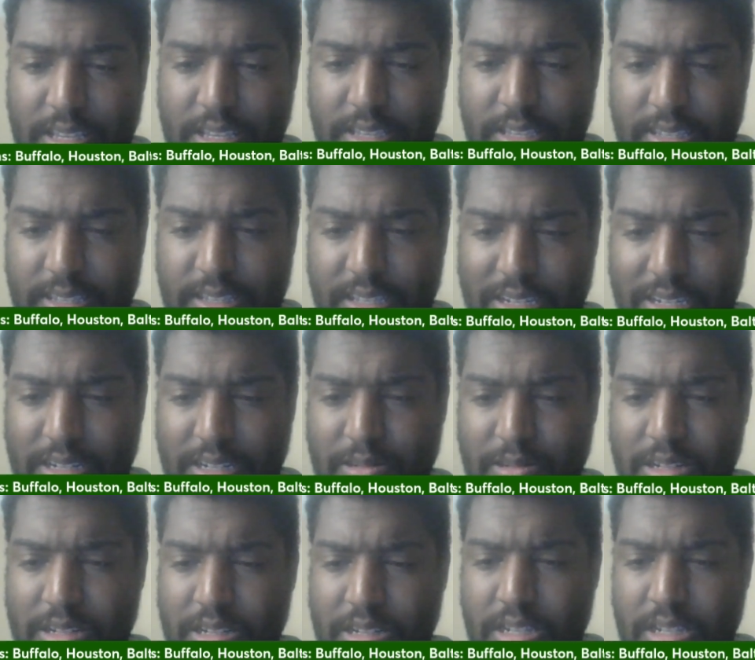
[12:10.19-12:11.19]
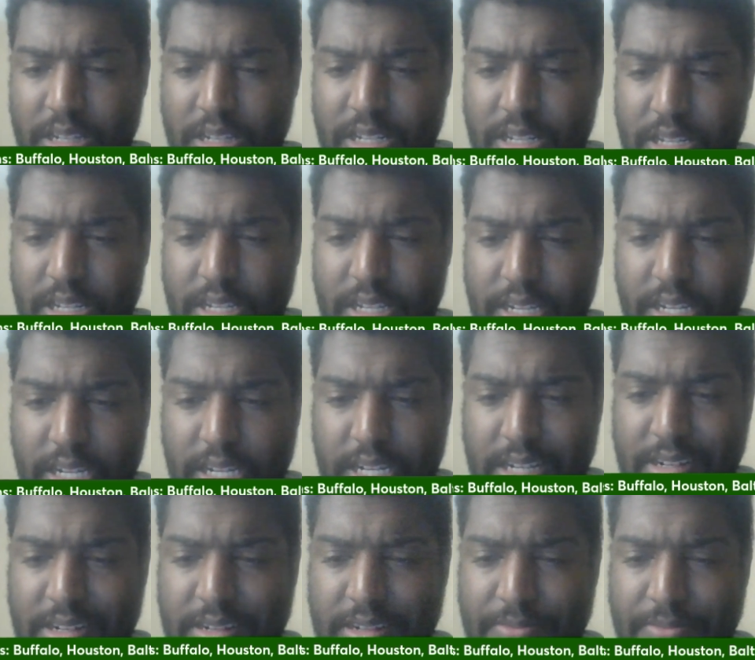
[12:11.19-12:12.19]
So,
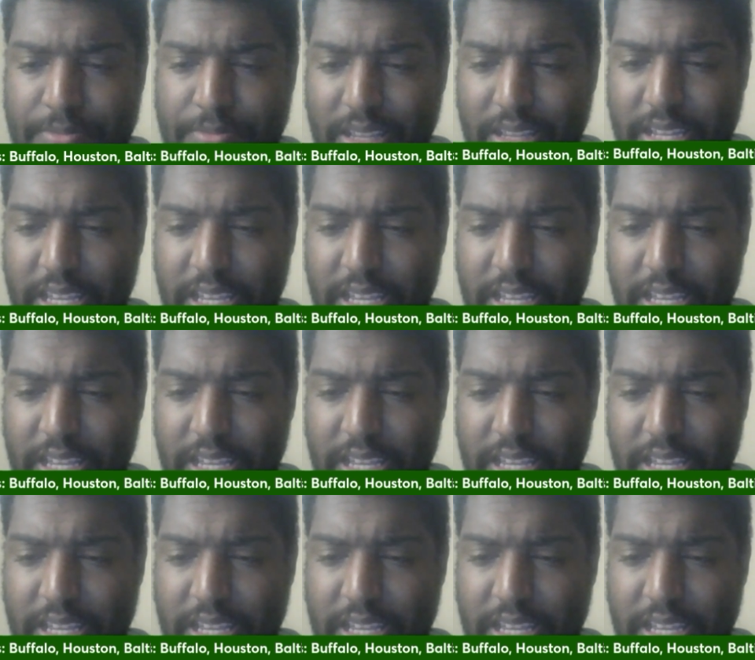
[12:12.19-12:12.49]
um,